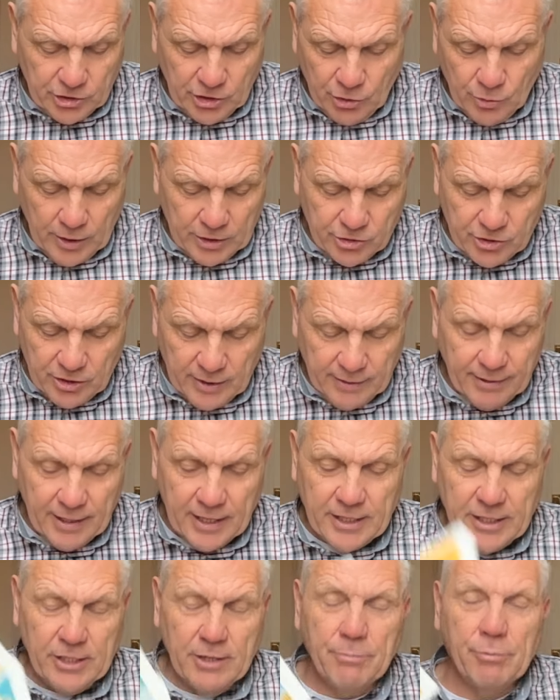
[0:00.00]
a question of
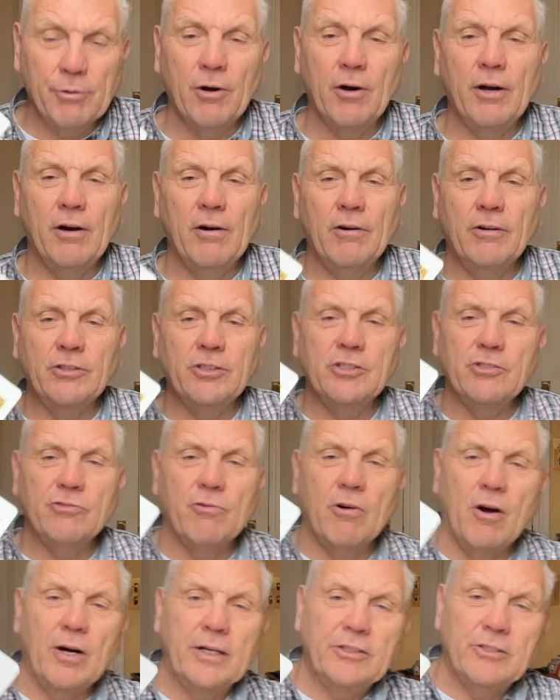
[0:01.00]
getting your priorities
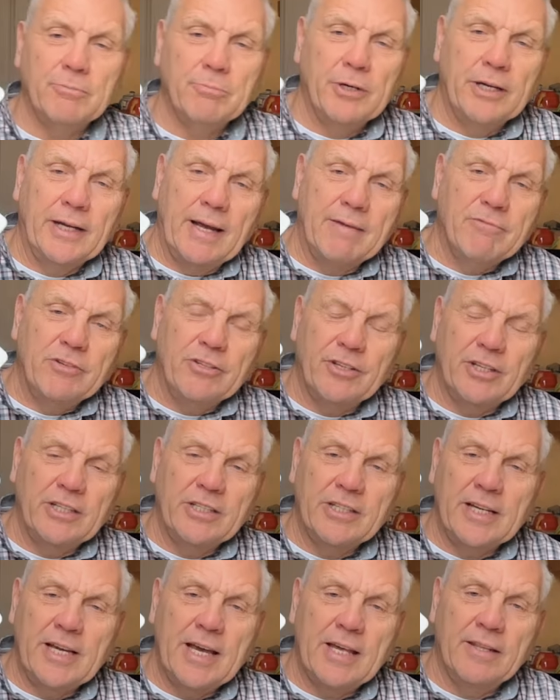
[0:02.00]
right to bring everything
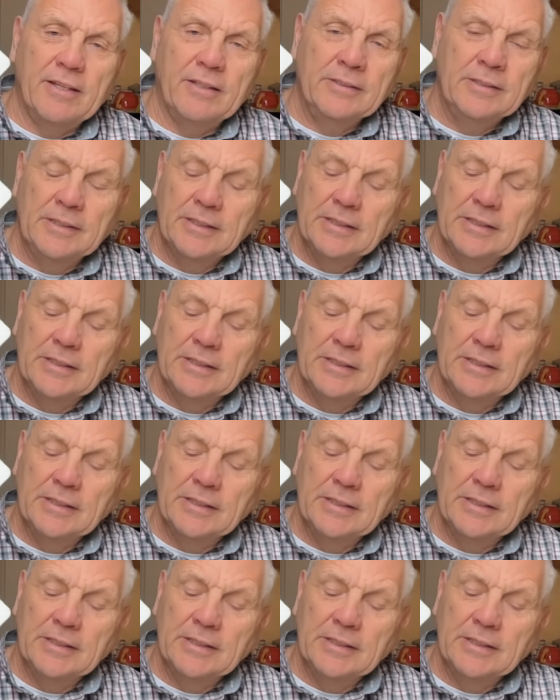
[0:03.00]
together.